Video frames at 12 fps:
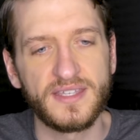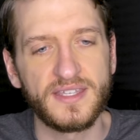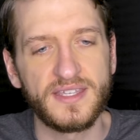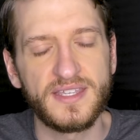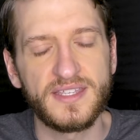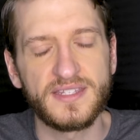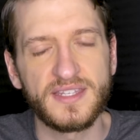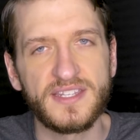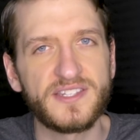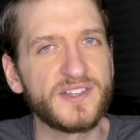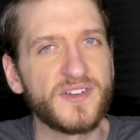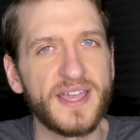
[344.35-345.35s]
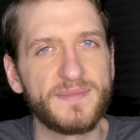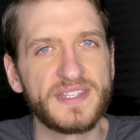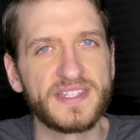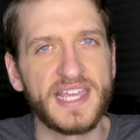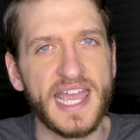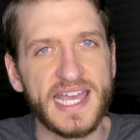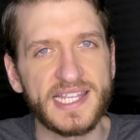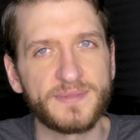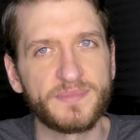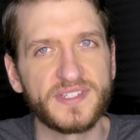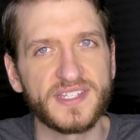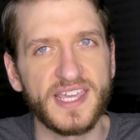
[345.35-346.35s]
his Instagram is
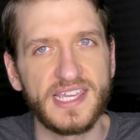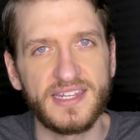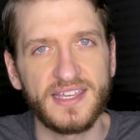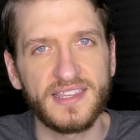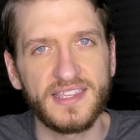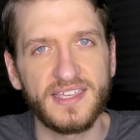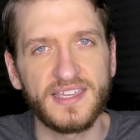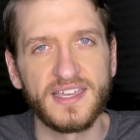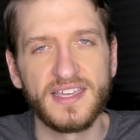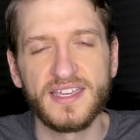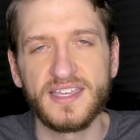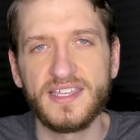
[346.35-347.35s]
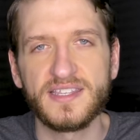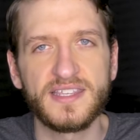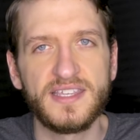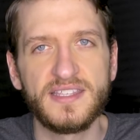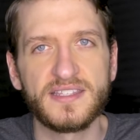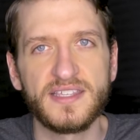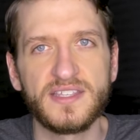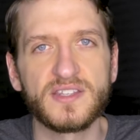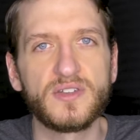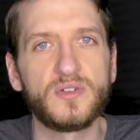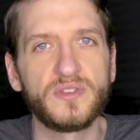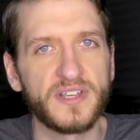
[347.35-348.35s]
Gasp Skate, I think. He's he's he's
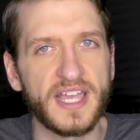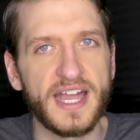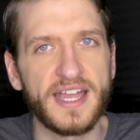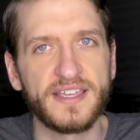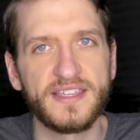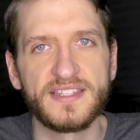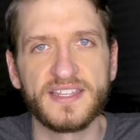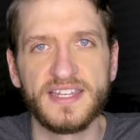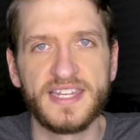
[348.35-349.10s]
an older guy. He's a